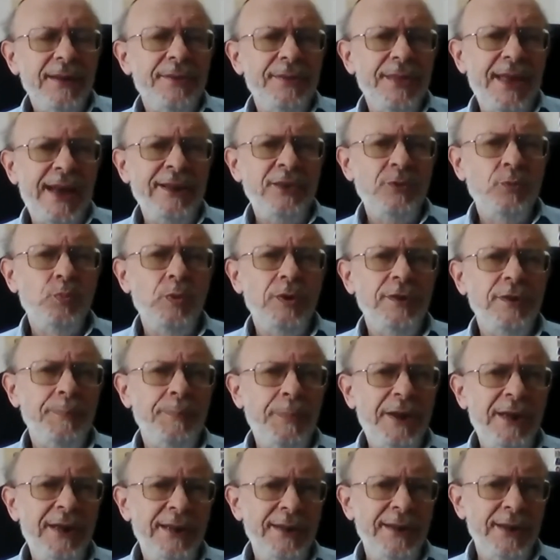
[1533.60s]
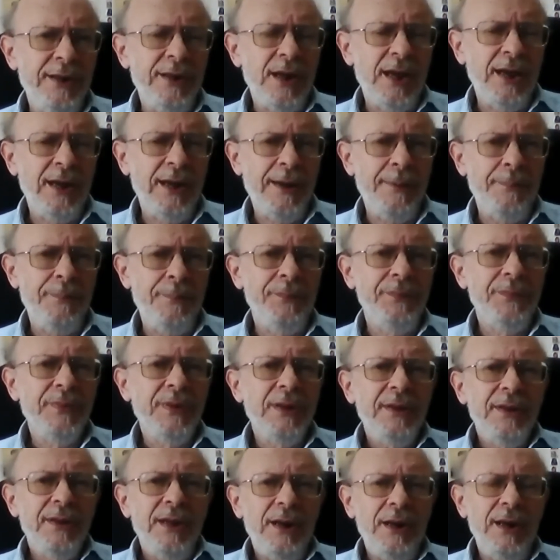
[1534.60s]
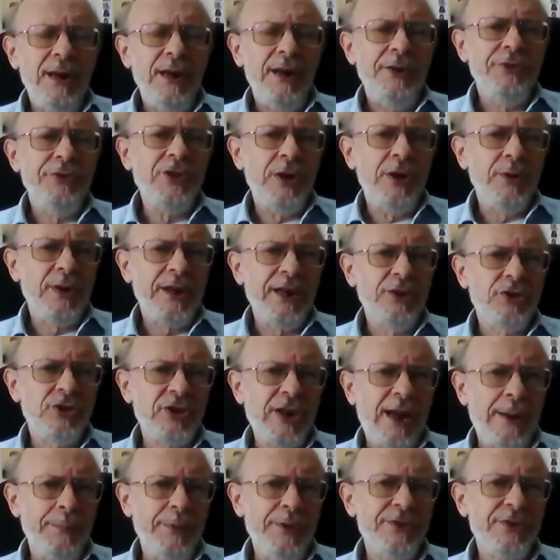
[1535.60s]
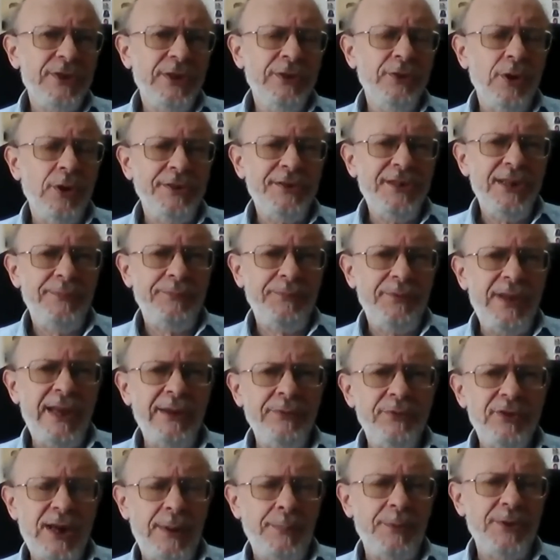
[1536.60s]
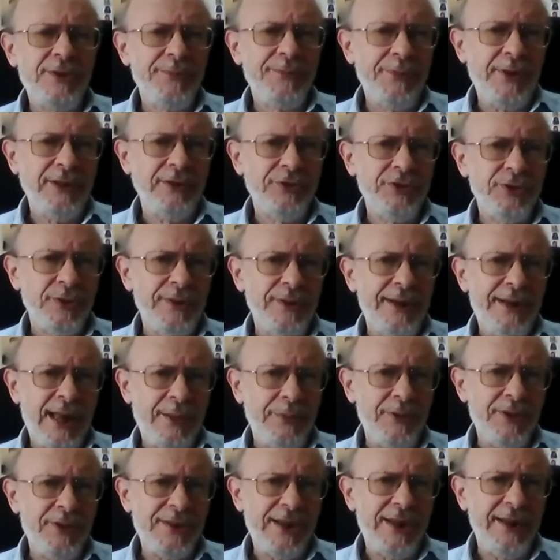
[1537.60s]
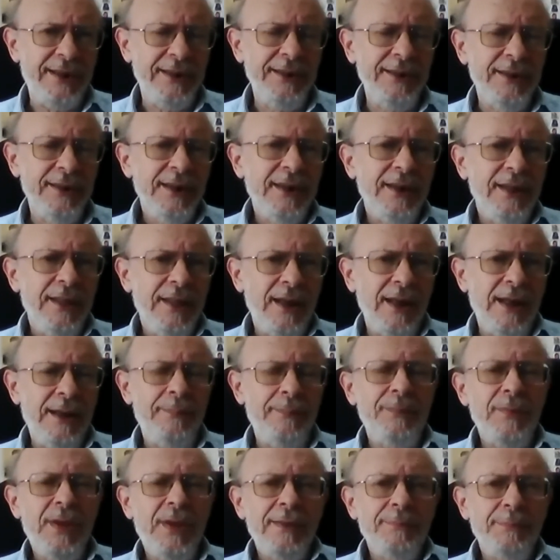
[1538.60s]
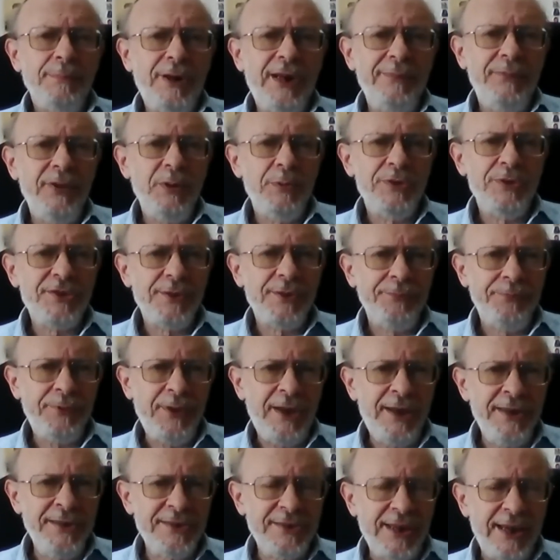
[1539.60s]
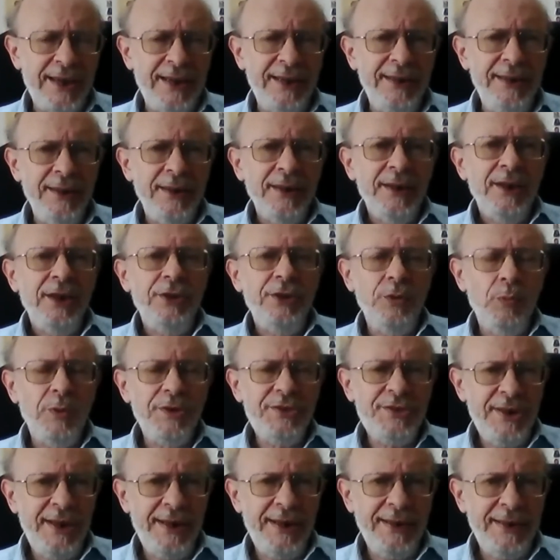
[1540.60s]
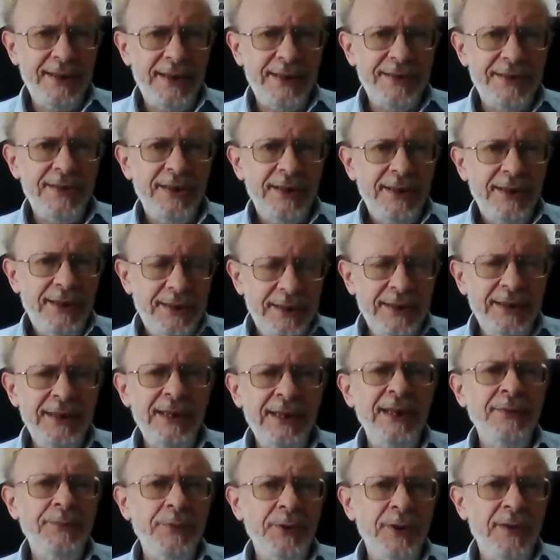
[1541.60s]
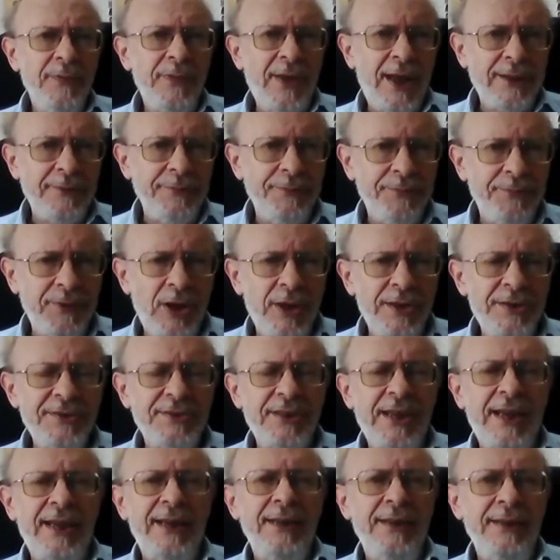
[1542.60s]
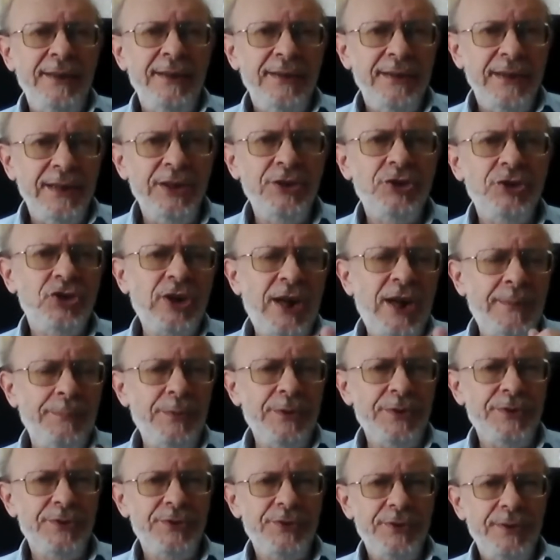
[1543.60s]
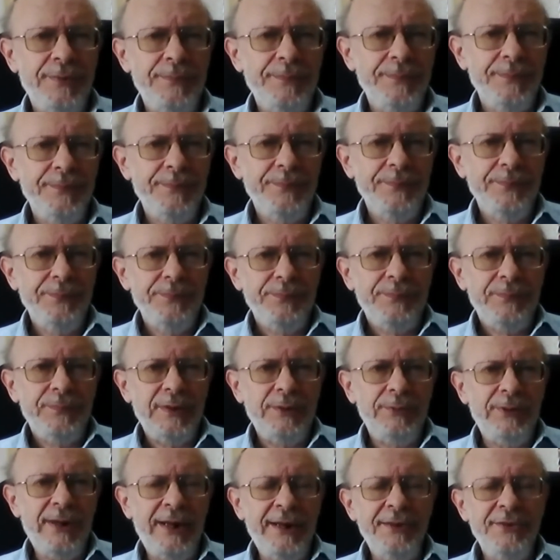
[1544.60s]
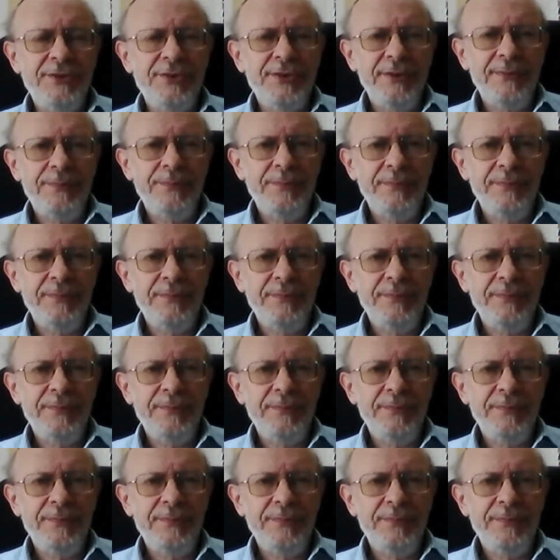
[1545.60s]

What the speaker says: that would be Doche Shabbos, and not if Shabbos fell on another day. But if it was the first day, you would take it, even if that first day is Shabbos, right?